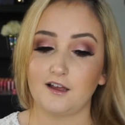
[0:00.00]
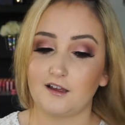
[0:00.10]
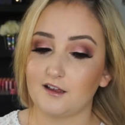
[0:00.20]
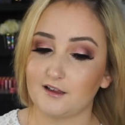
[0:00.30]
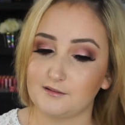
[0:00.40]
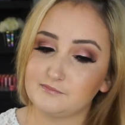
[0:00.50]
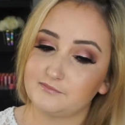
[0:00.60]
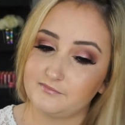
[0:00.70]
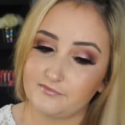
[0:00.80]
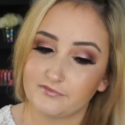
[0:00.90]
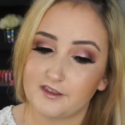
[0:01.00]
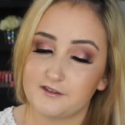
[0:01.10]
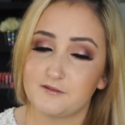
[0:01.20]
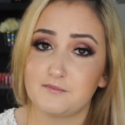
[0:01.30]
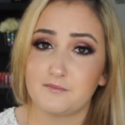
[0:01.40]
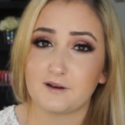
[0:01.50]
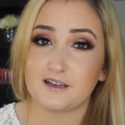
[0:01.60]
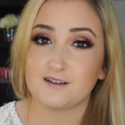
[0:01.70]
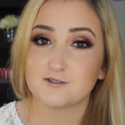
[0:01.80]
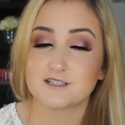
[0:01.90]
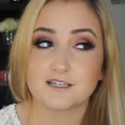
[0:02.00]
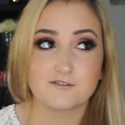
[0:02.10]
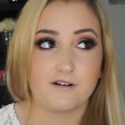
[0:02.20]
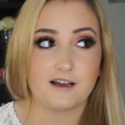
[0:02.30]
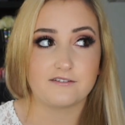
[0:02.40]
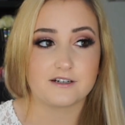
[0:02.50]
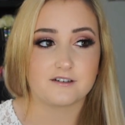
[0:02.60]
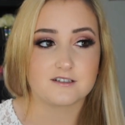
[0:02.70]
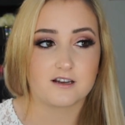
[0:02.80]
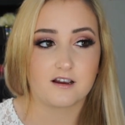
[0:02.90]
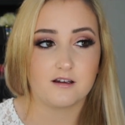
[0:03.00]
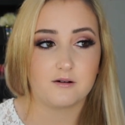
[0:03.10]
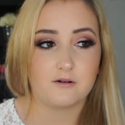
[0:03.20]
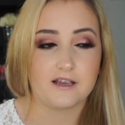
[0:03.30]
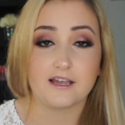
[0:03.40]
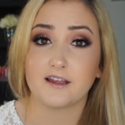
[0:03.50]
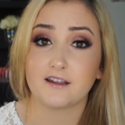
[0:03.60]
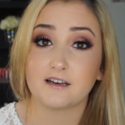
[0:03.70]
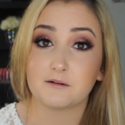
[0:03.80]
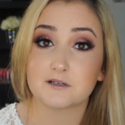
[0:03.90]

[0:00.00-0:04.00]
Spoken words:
But it was like 5 years ago and it